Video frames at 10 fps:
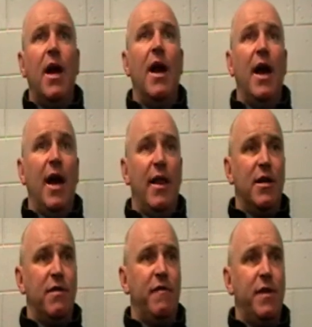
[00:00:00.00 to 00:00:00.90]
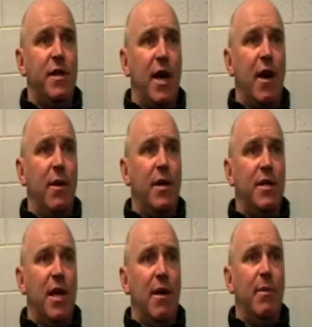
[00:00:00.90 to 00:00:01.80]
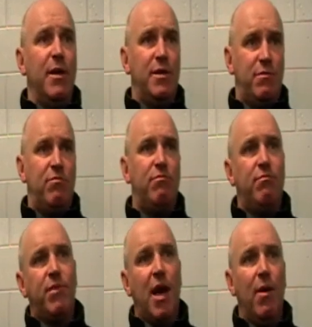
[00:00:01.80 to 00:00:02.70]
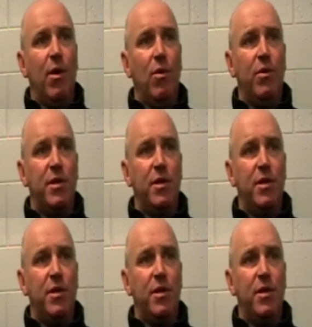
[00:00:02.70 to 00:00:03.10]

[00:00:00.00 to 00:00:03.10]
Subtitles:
No, that's a physio. He's going north.